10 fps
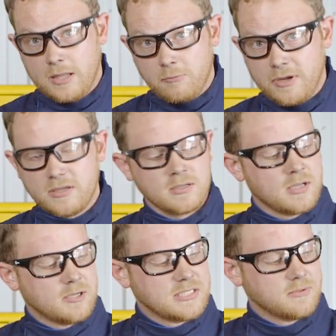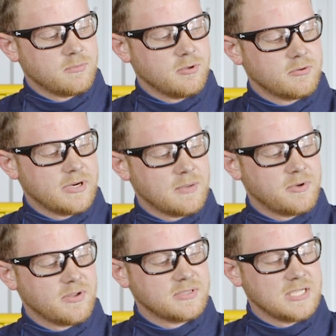lightweight. I was able to pull it right up
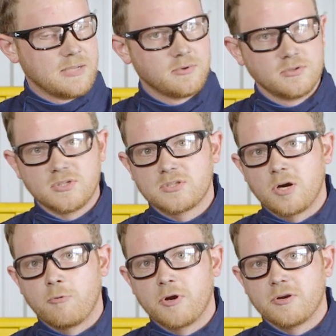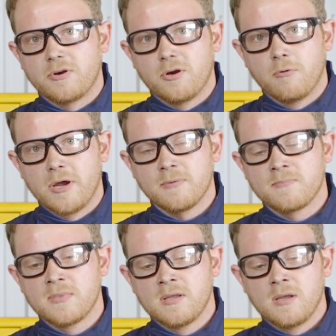here on the table and just start working right away.
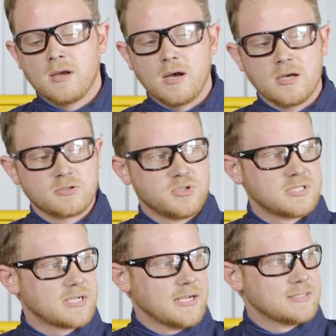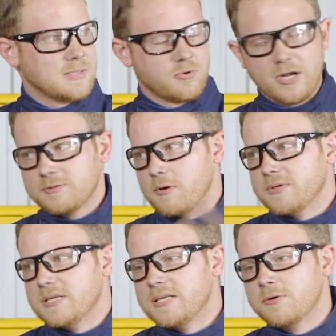Uh, so just to kind of summarize what
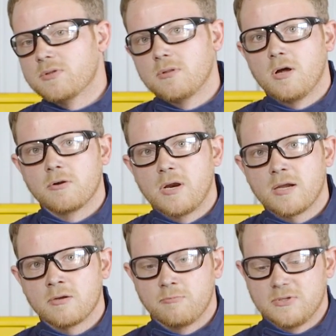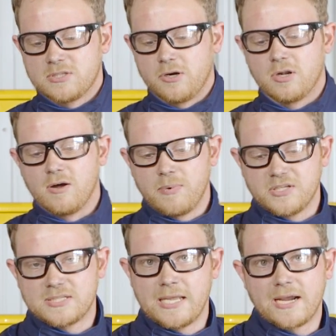we did here with the log rack, we started off by
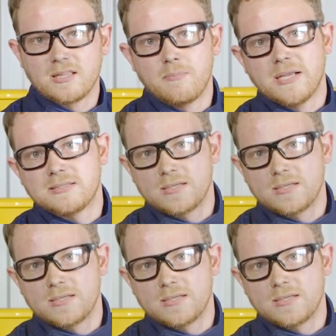just tacking the base